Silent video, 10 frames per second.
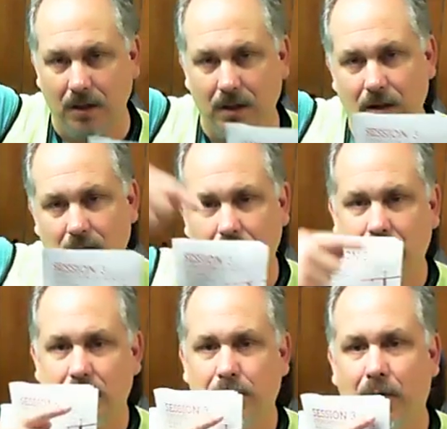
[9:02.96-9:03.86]
the,
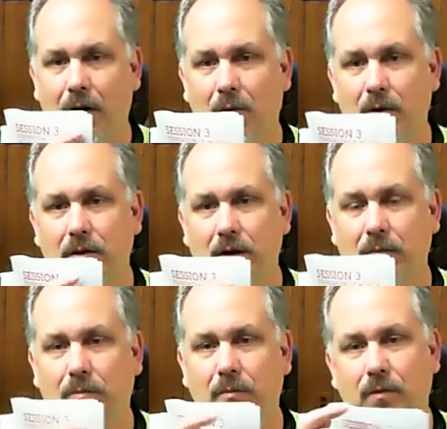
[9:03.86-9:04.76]
the part where
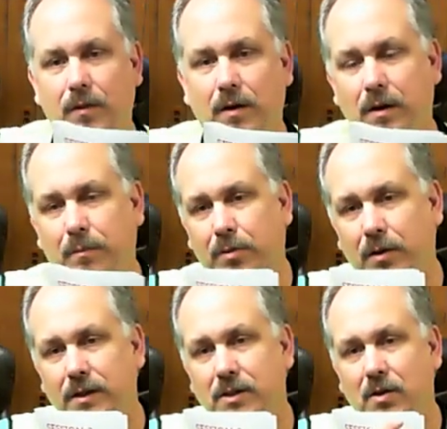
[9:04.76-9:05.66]
the, the
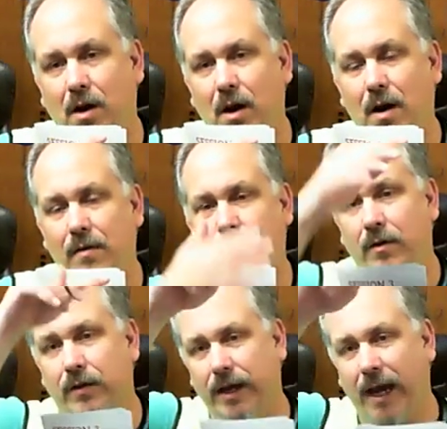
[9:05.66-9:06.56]
pulleys are
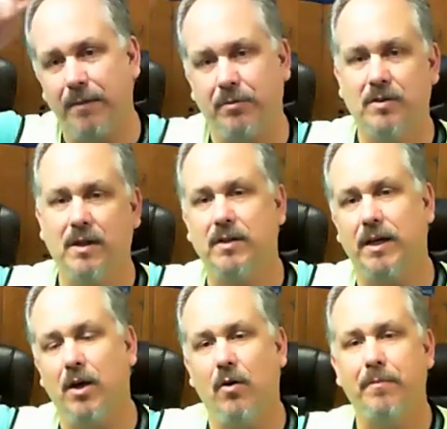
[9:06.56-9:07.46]
for the cables as
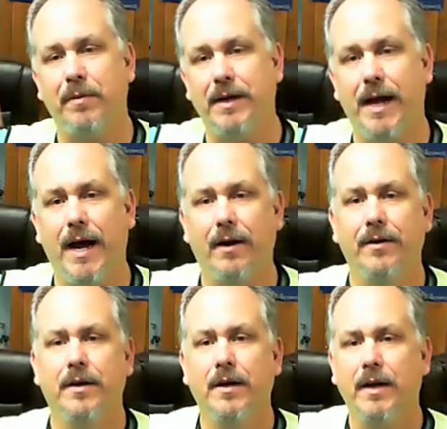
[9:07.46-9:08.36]
they go up and
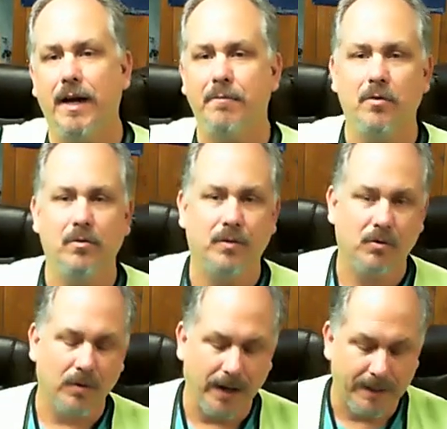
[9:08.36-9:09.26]
down and move the
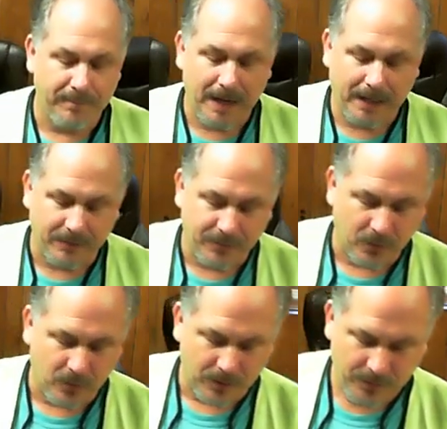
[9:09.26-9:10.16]
crane back and
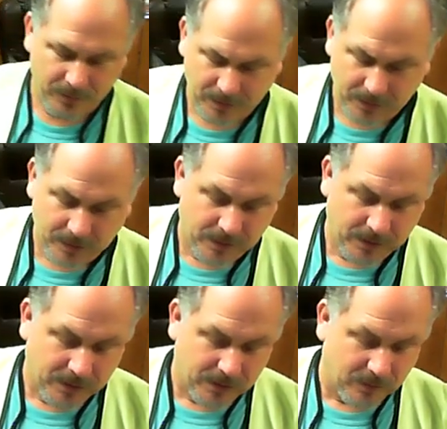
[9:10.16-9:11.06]
forth.
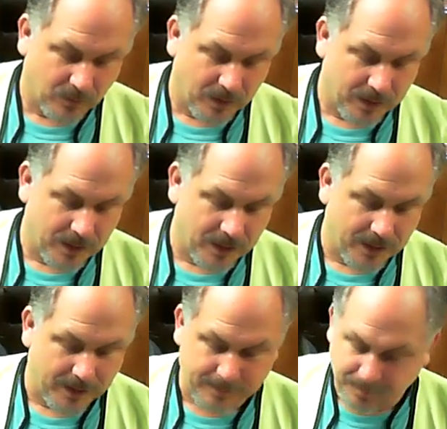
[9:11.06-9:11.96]
What a
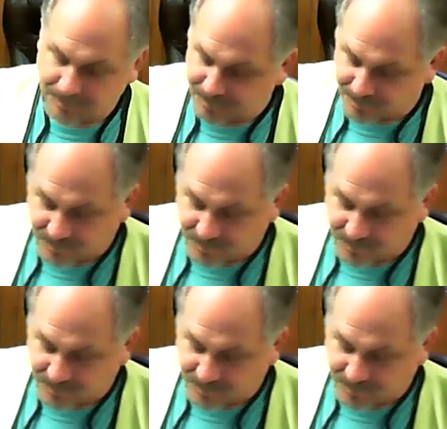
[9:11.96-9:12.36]
um,